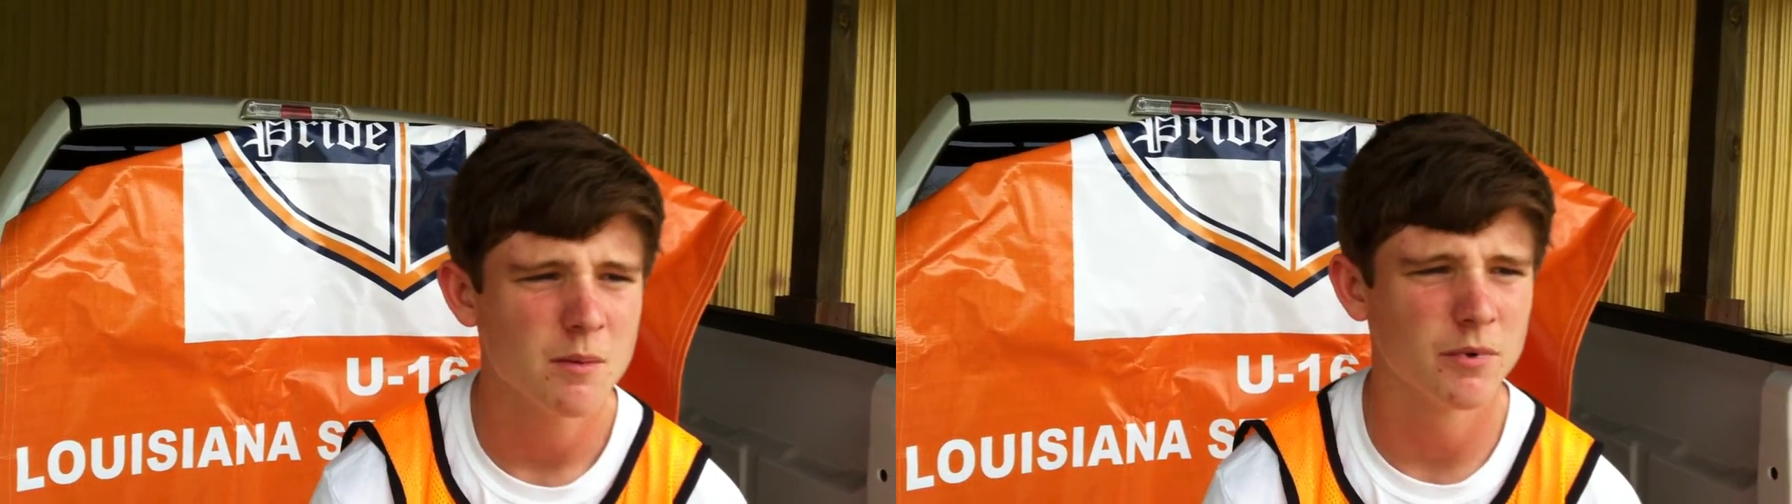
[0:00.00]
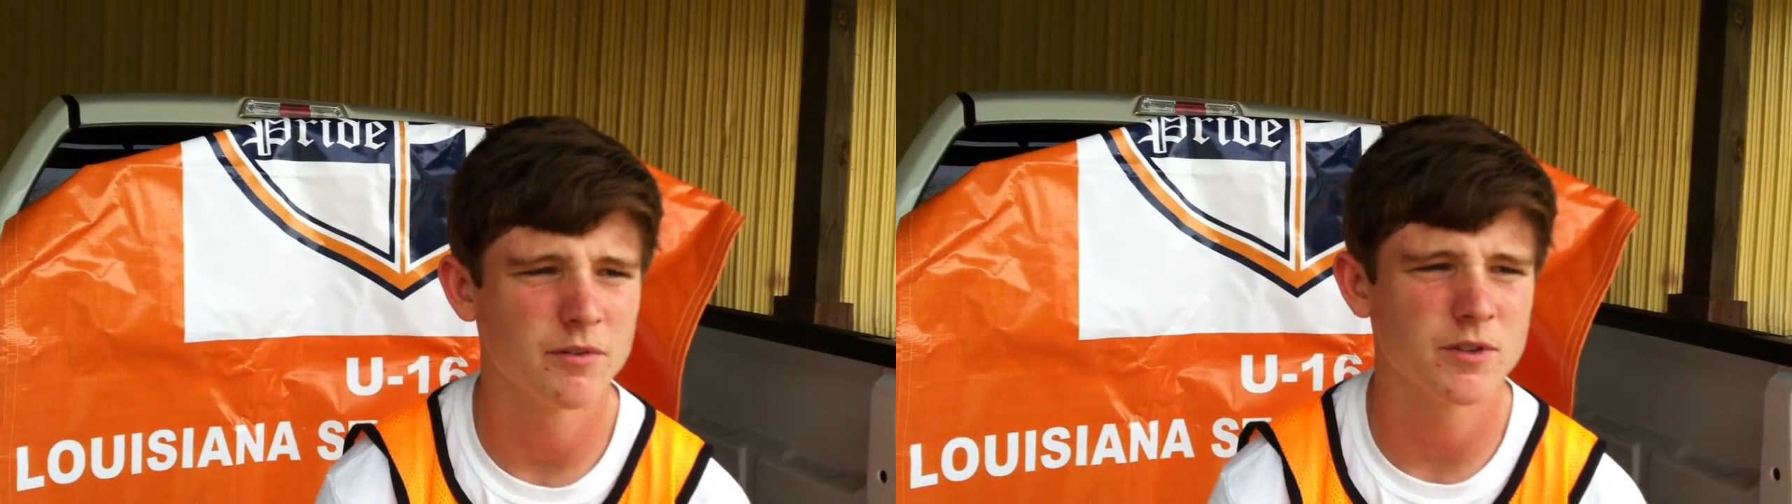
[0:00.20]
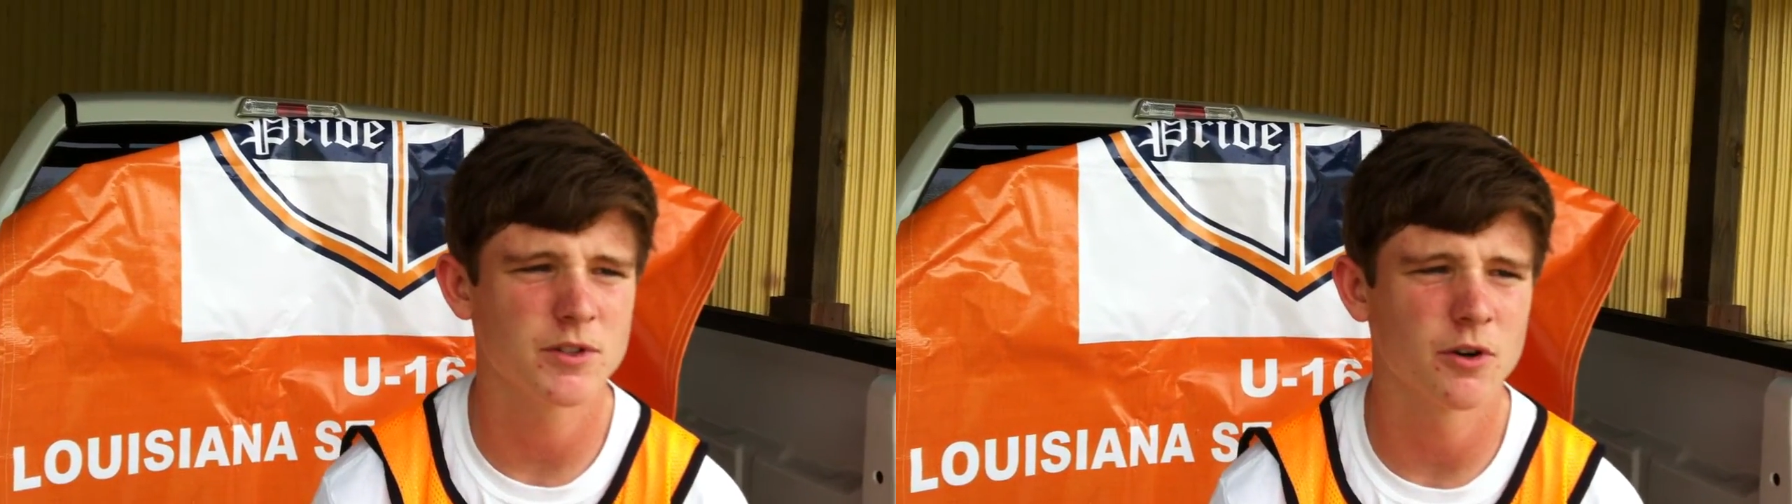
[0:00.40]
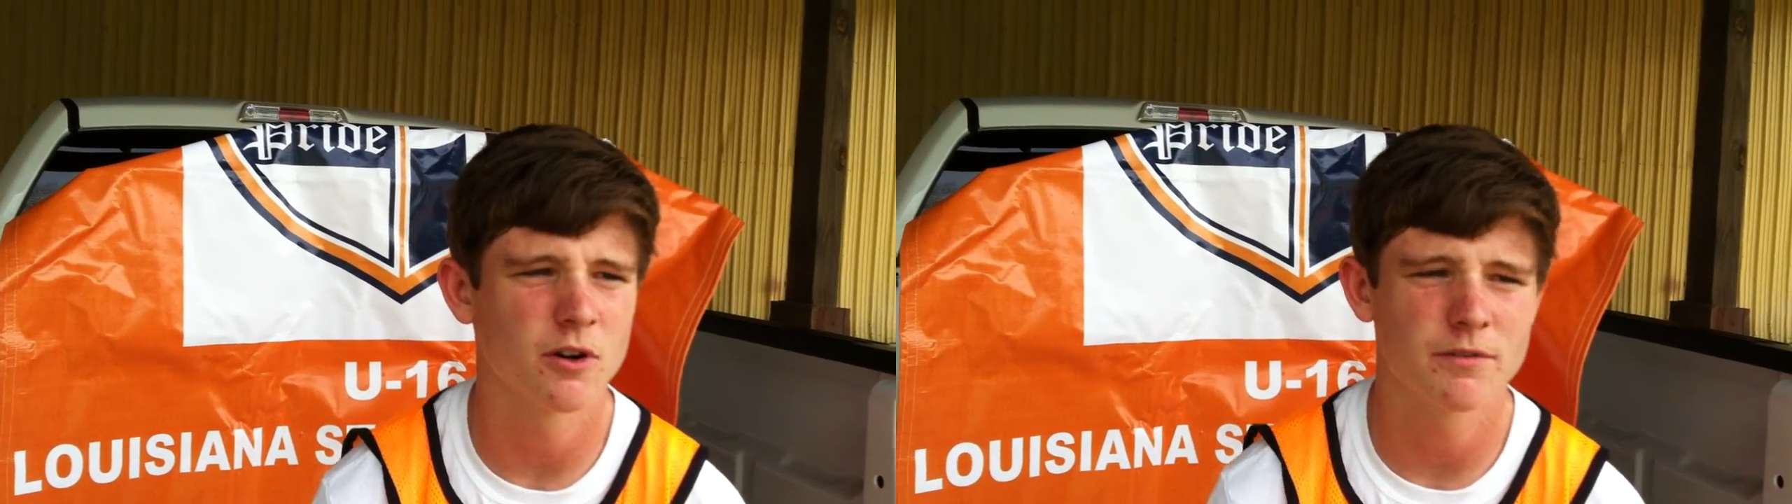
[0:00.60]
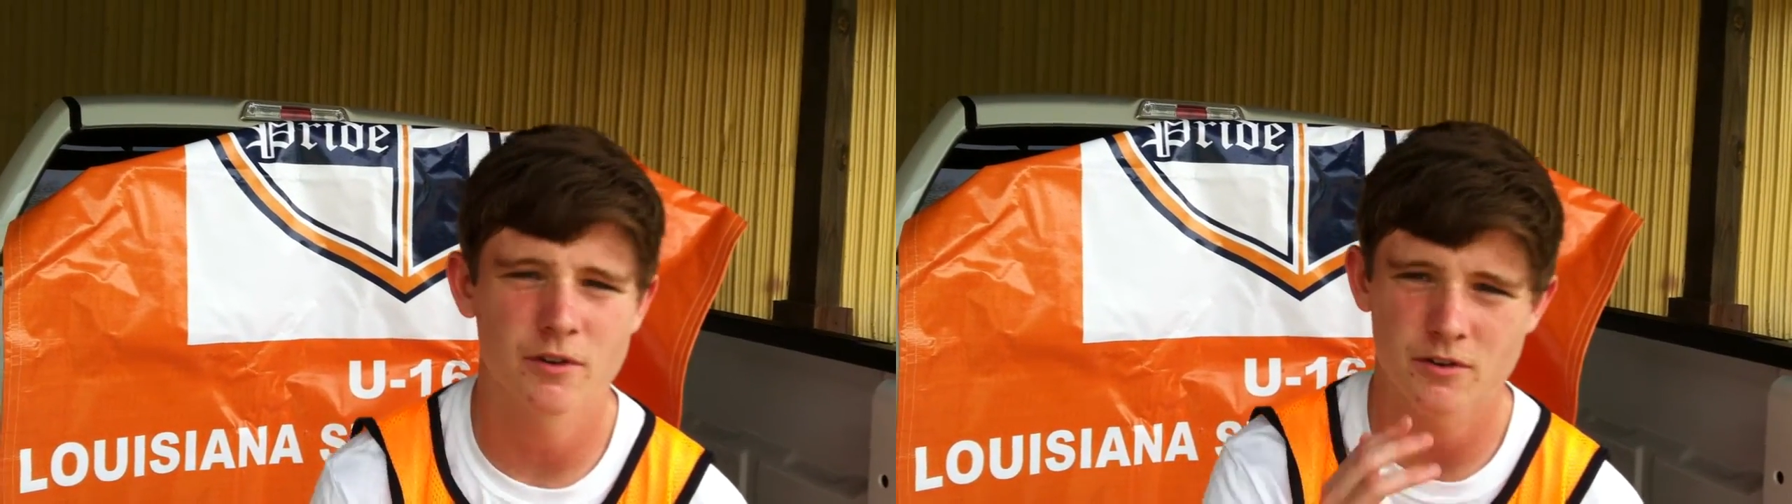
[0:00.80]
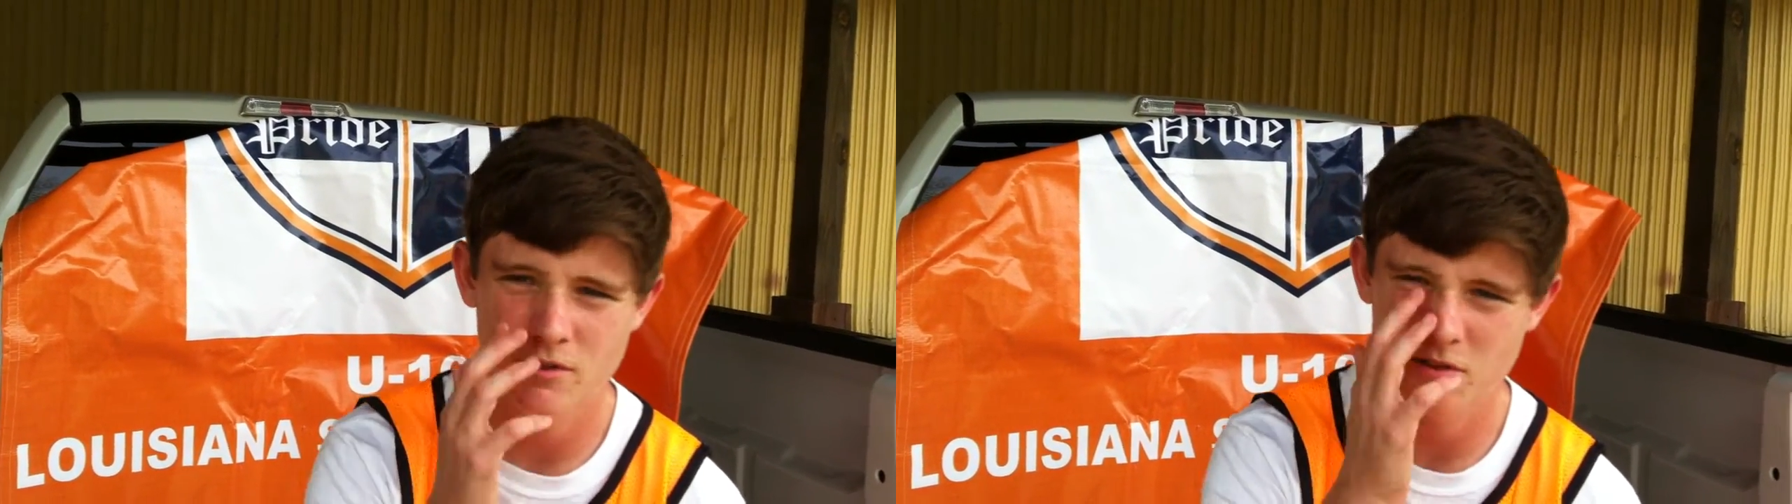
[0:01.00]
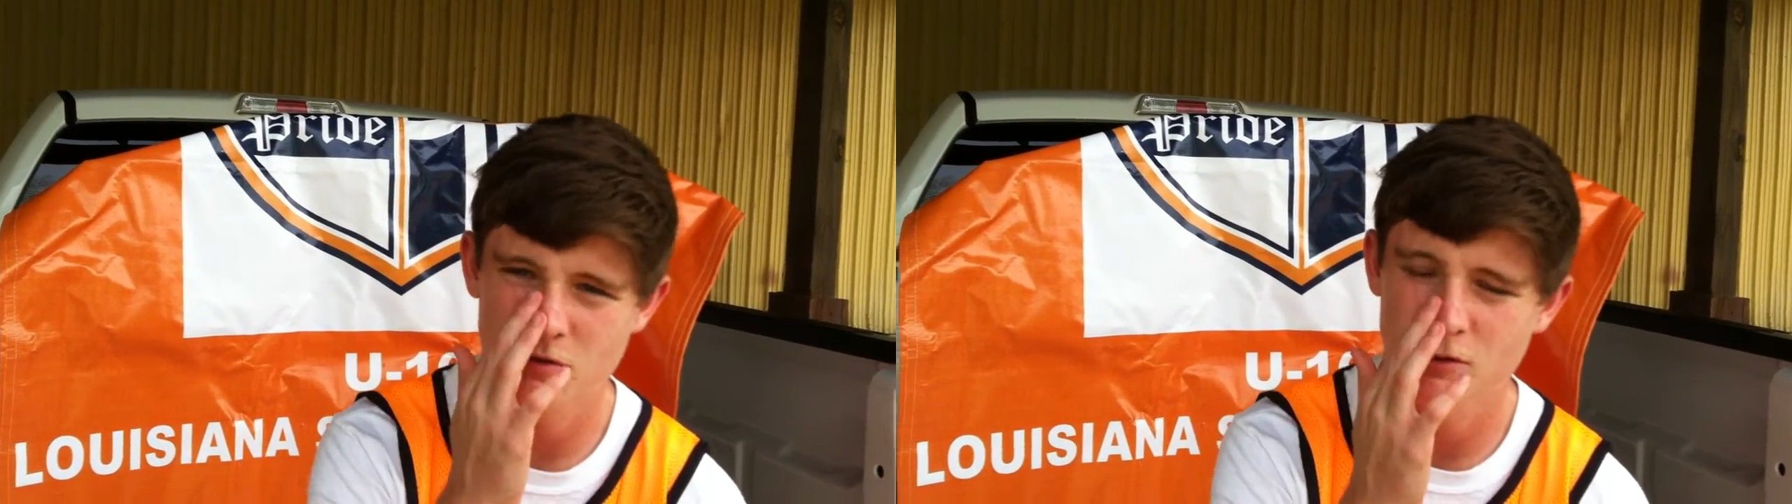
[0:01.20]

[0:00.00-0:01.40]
But if you just go off there and